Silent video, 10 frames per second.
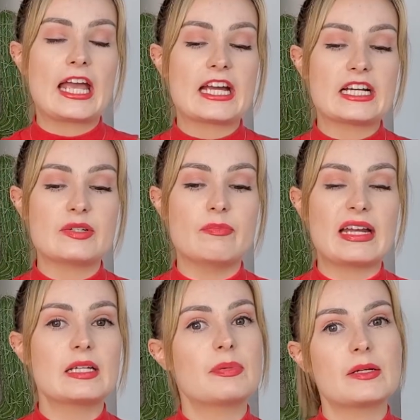and
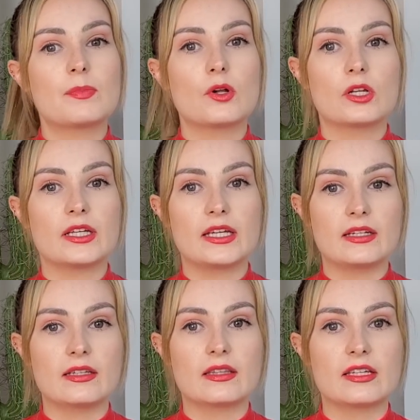many people
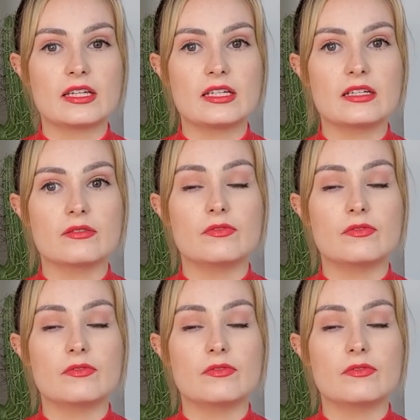in the